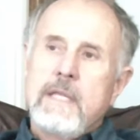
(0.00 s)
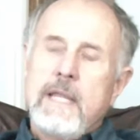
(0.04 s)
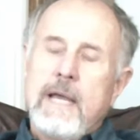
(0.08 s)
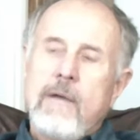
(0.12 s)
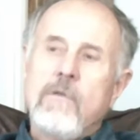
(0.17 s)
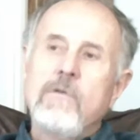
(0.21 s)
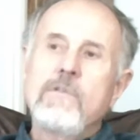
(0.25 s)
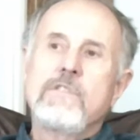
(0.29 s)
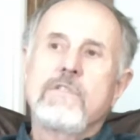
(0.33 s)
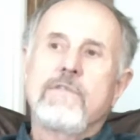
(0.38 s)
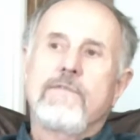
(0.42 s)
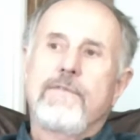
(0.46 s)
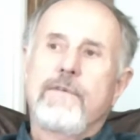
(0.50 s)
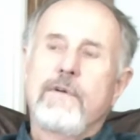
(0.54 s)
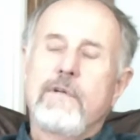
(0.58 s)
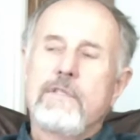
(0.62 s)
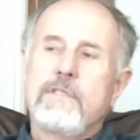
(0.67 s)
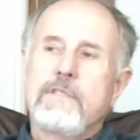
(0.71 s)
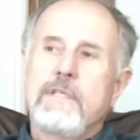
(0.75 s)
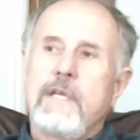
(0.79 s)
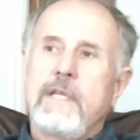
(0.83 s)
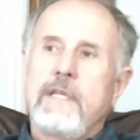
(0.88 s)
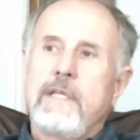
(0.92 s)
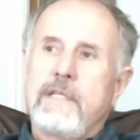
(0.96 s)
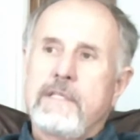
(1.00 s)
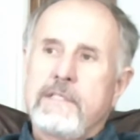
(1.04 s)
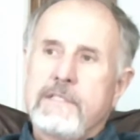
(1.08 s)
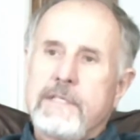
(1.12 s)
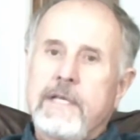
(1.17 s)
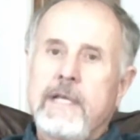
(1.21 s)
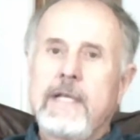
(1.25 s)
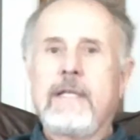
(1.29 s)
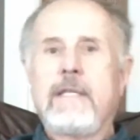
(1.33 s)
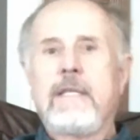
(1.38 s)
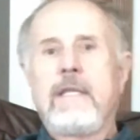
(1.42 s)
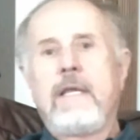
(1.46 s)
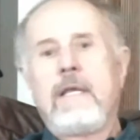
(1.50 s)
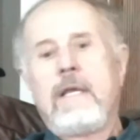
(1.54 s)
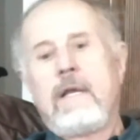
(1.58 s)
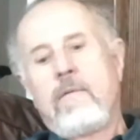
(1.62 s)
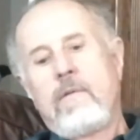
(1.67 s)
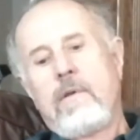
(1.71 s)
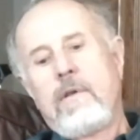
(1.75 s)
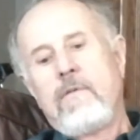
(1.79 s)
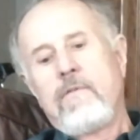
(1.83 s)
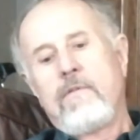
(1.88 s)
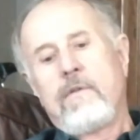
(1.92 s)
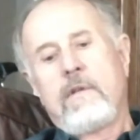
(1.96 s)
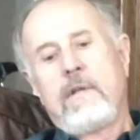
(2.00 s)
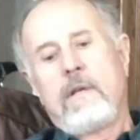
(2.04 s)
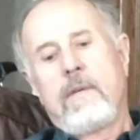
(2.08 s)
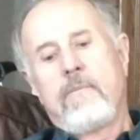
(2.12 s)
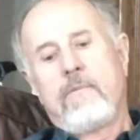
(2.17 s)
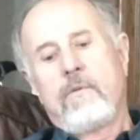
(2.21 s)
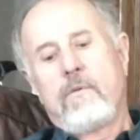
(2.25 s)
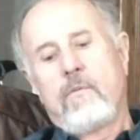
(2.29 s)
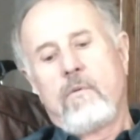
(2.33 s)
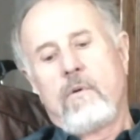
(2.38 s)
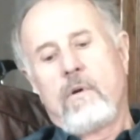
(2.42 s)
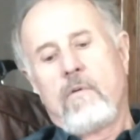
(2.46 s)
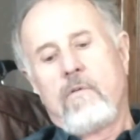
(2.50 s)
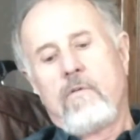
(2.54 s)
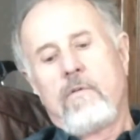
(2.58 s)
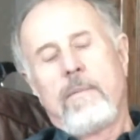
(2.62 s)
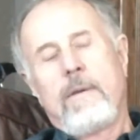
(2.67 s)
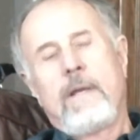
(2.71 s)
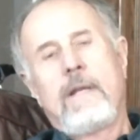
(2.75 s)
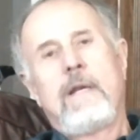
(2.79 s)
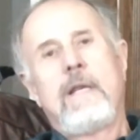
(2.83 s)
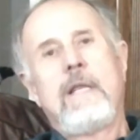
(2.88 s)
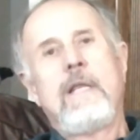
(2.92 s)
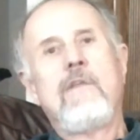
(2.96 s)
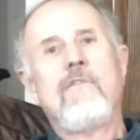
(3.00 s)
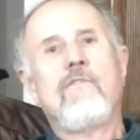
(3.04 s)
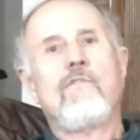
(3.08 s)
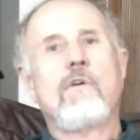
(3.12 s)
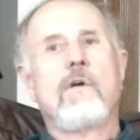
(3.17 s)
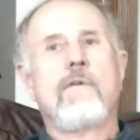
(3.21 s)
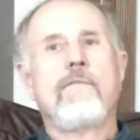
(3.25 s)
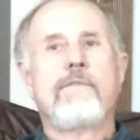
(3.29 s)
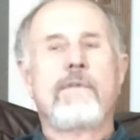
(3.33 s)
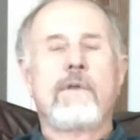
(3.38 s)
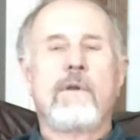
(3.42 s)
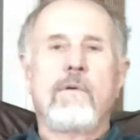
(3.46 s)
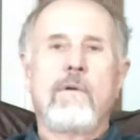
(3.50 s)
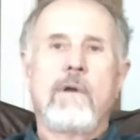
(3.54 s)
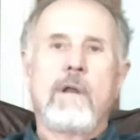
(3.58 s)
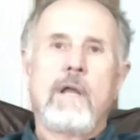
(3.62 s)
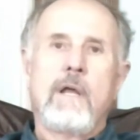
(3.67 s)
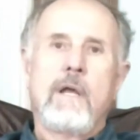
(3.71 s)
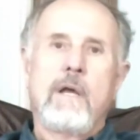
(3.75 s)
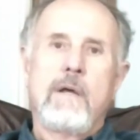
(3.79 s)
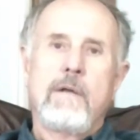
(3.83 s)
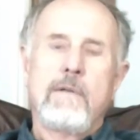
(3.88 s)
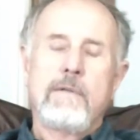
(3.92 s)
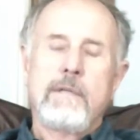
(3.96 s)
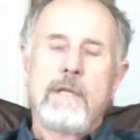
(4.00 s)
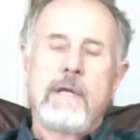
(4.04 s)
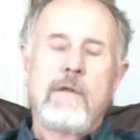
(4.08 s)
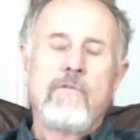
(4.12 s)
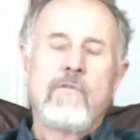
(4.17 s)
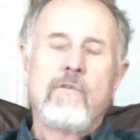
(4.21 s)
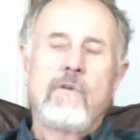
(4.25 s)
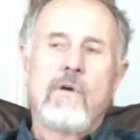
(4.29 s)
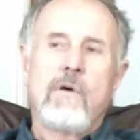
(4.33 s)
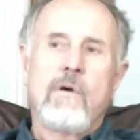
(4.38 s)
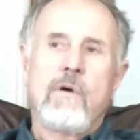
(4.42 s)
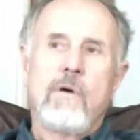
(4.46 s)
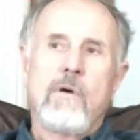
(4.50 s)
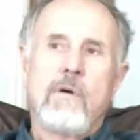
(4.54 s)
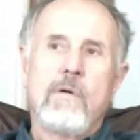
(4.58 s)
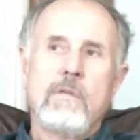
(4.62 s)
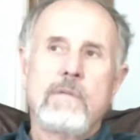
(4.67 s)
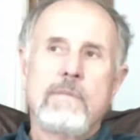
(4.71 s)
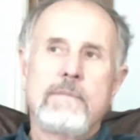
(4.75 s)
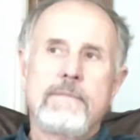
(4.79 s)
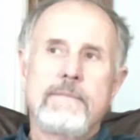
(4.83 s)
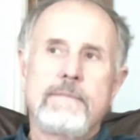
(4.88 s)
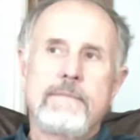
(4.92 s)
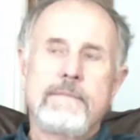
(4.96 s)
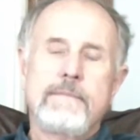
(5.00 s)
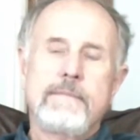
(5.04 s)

And that was the first day. And then the second day I raised it up to where it was about an inch off the ground, that's all.